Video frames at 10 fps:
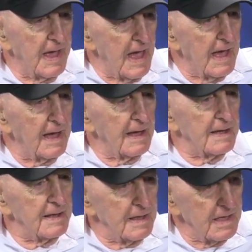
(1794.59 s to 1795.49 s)
Yeah.
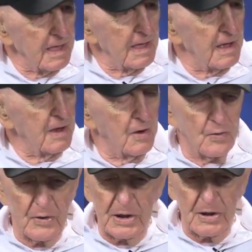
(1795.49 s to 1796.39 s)

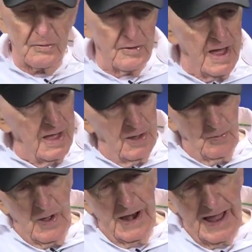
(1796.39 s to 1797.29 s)
Real.
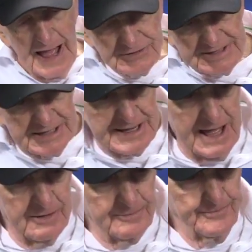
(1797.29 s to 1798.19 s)
Well, I sat
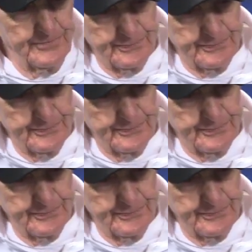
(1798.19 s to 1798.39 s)
down.